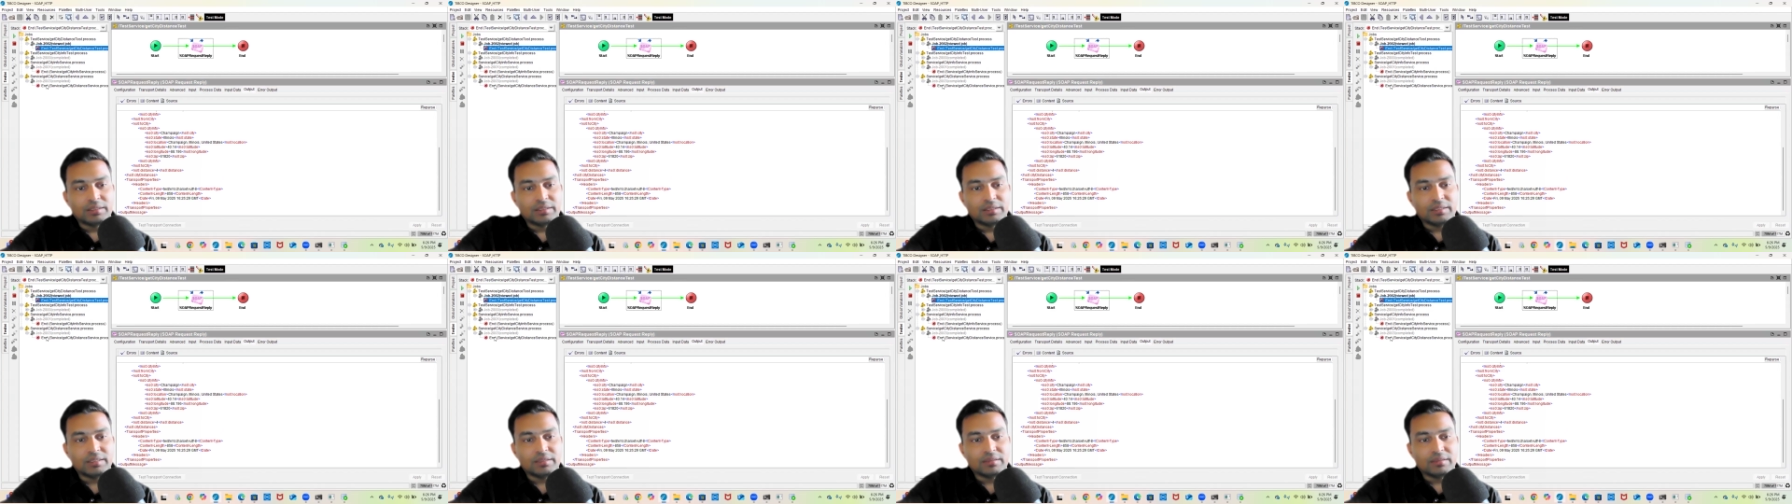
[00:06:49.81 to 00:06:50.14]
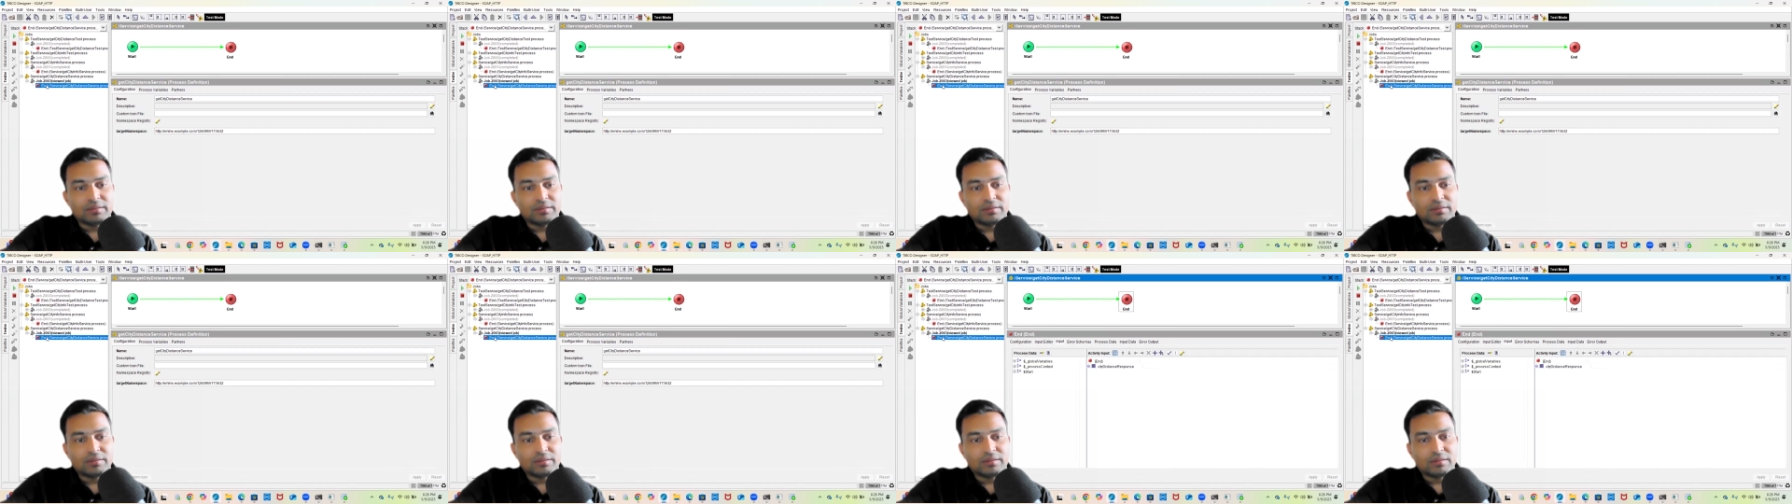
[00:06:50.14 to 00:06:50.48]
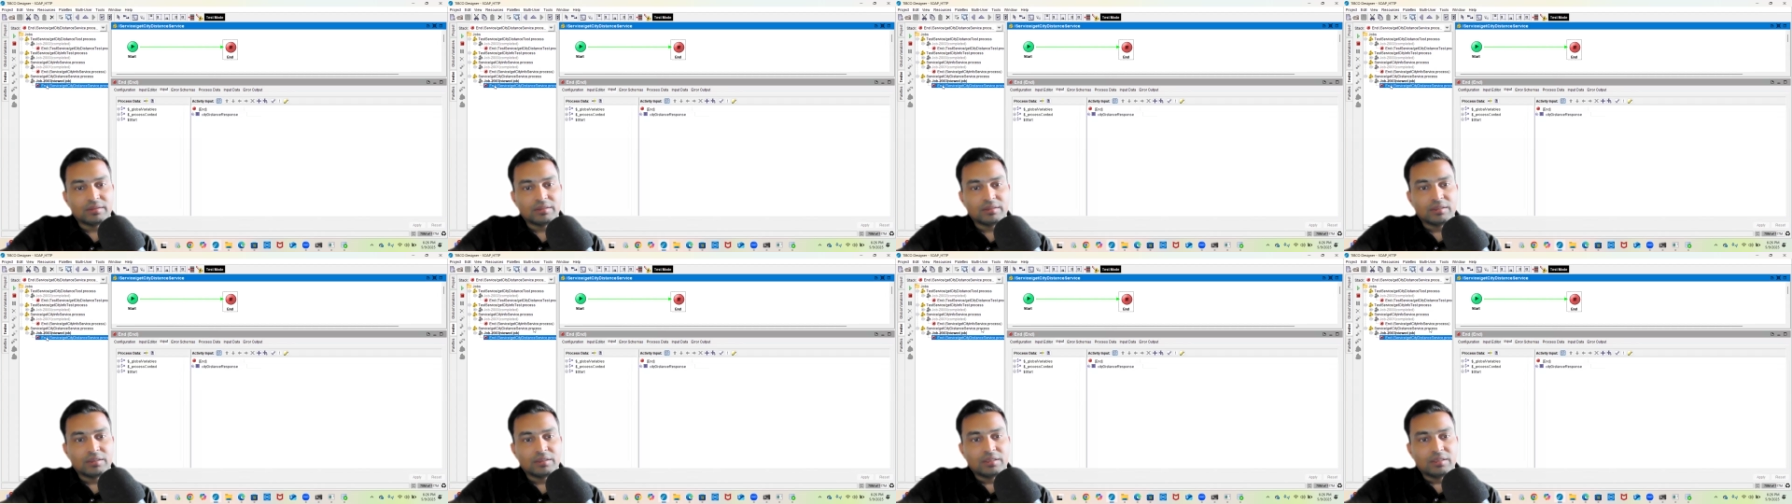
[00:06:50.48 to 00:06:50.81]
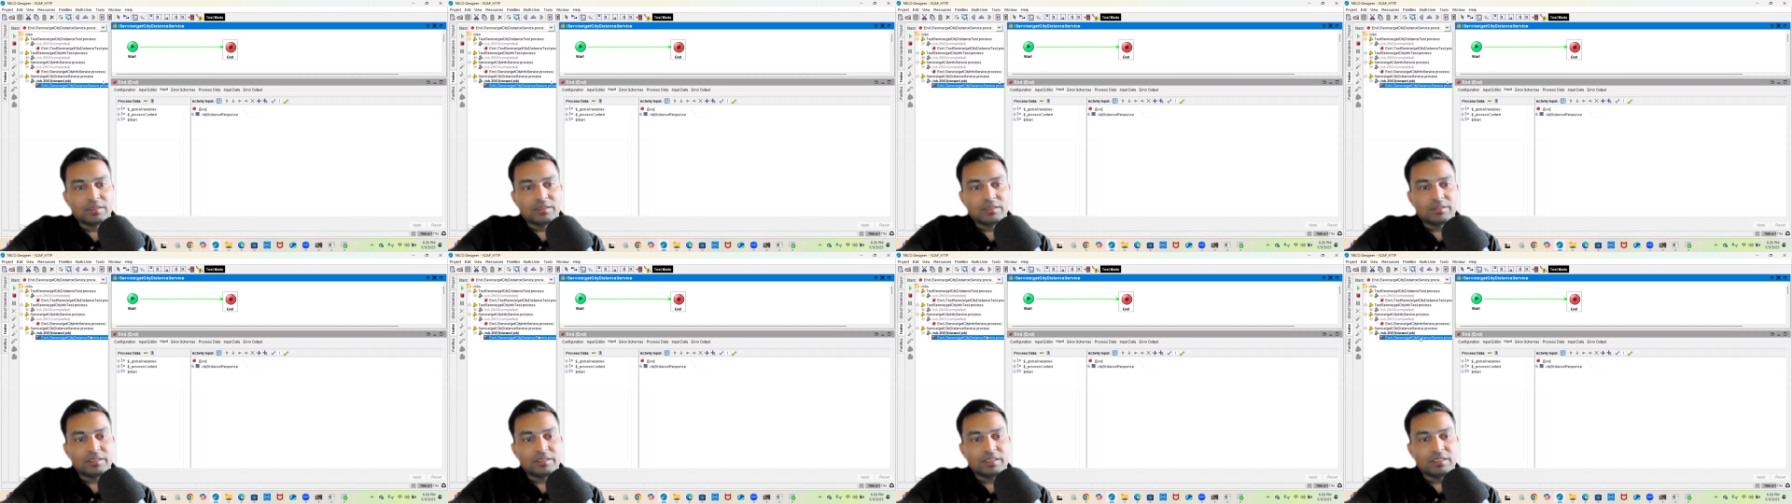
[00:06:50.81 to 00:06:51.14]
this
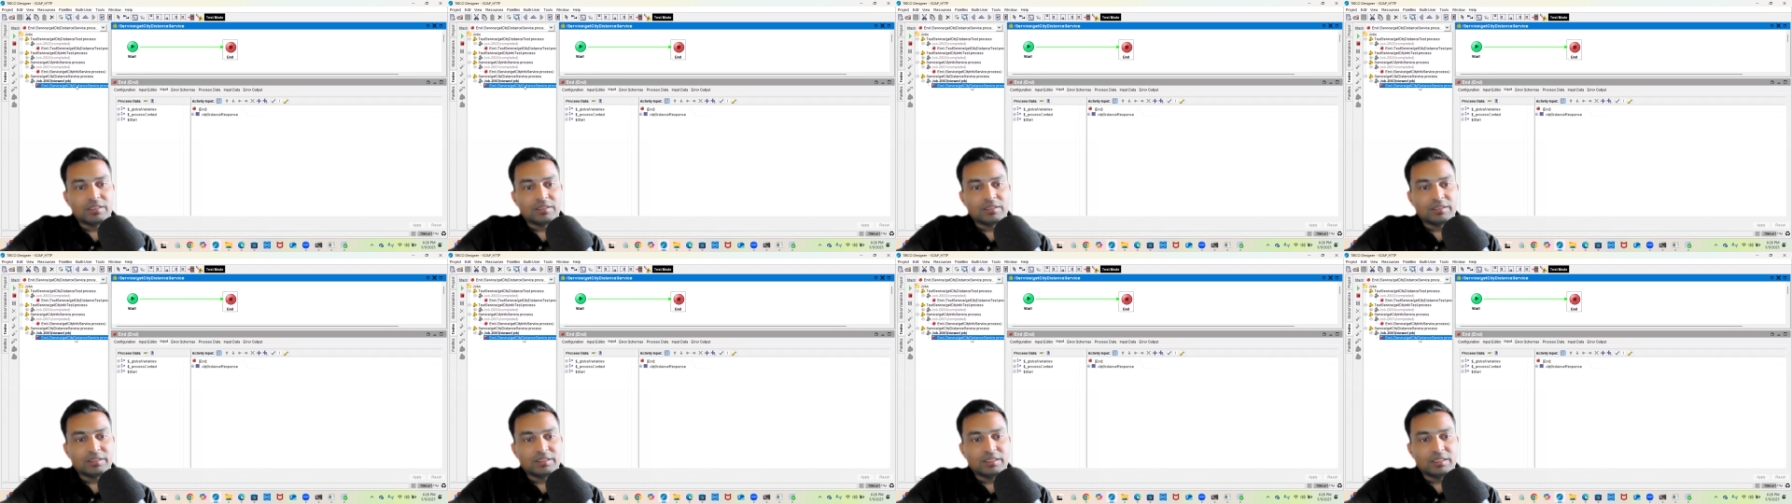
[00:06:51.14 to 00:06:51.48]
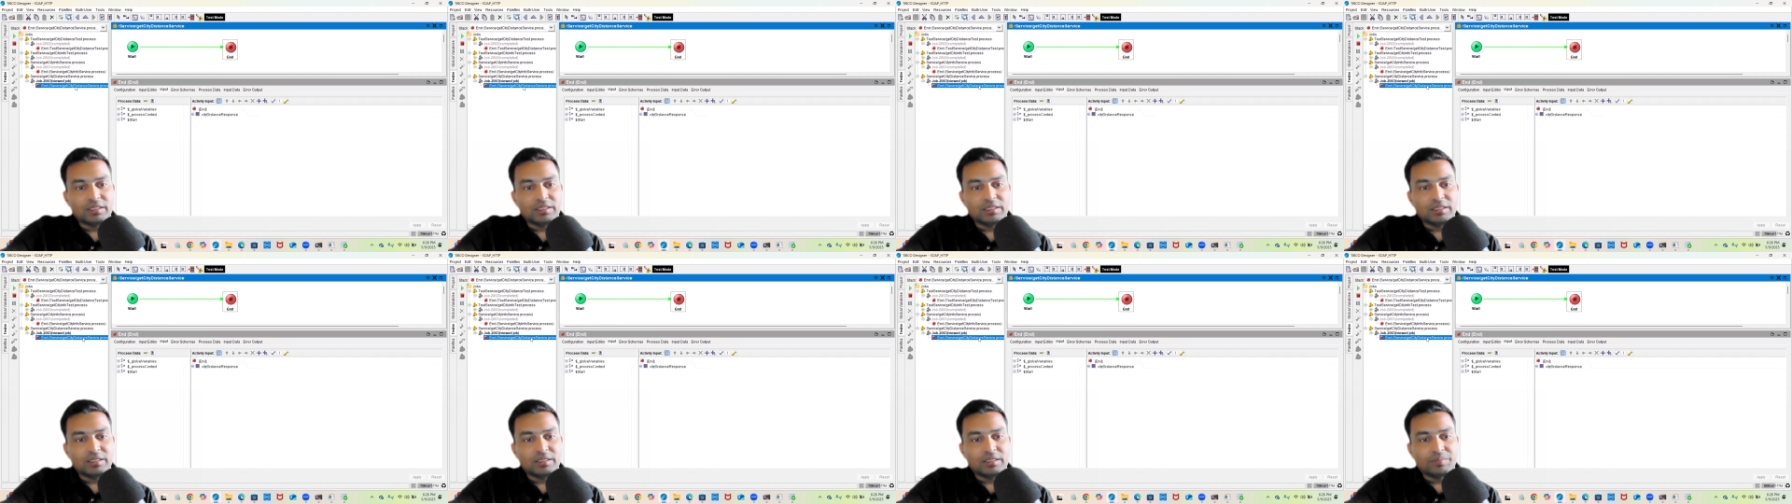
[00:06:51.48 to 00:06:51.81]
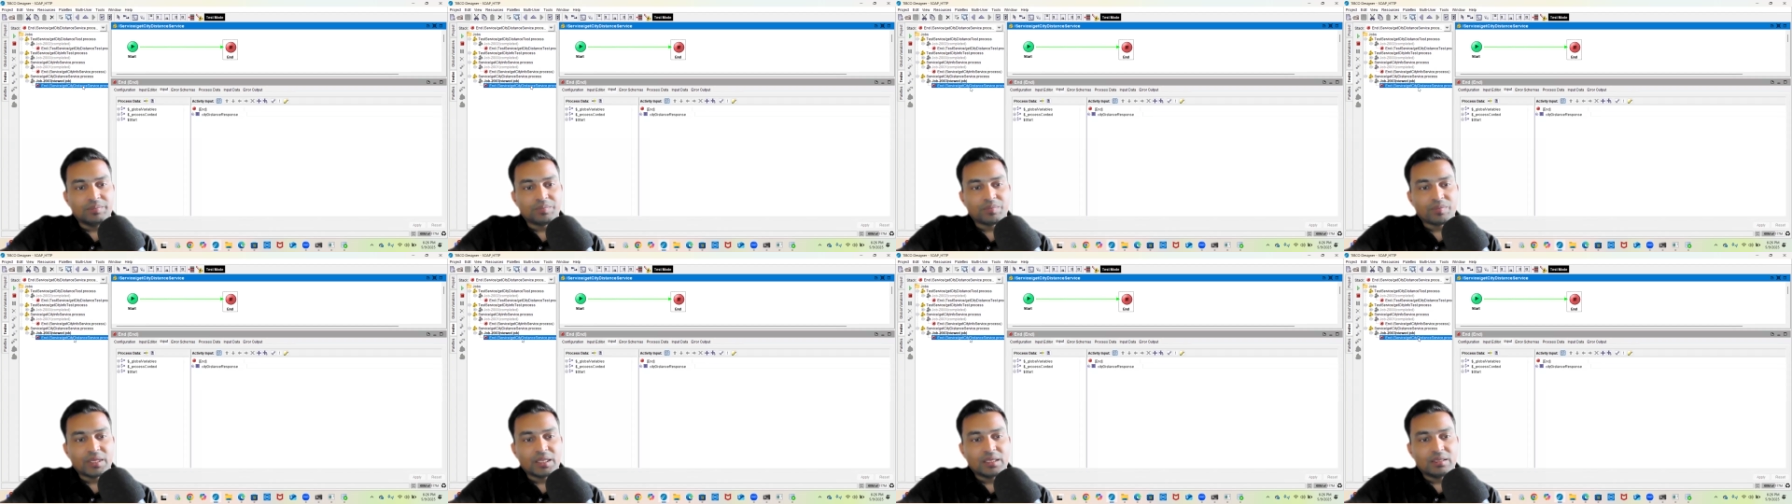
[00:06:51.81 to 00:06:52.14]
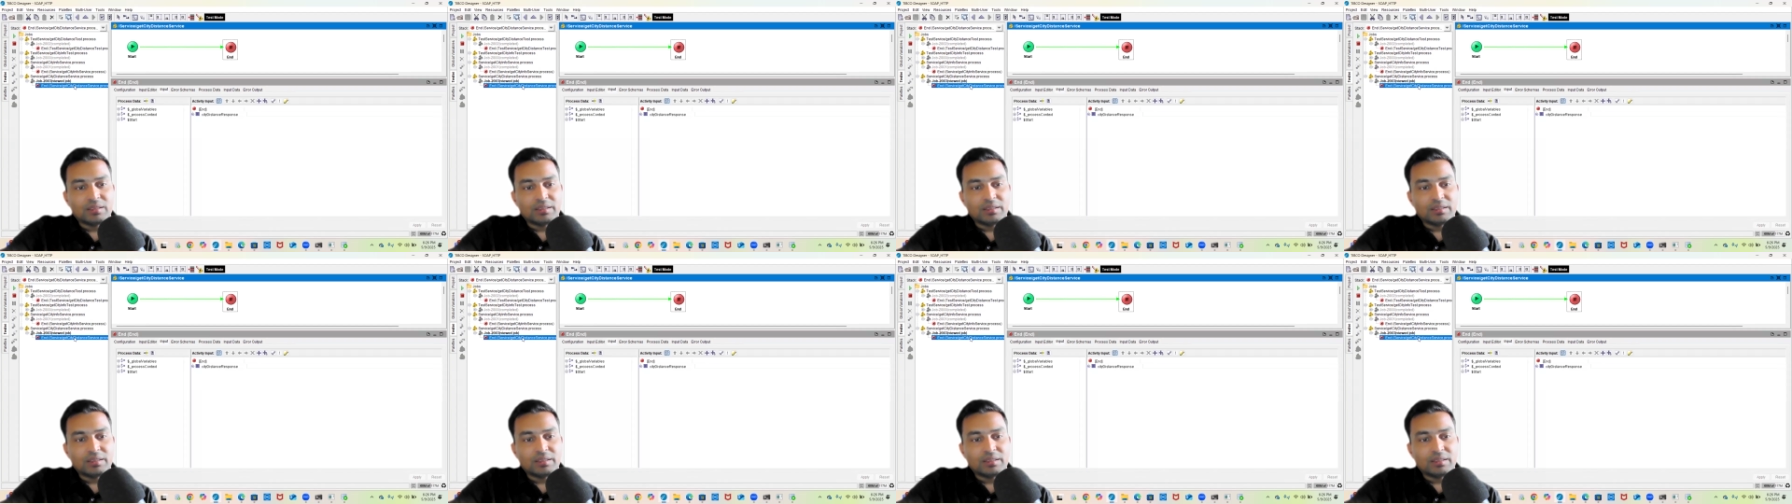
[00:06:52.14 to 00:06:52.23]
triggered the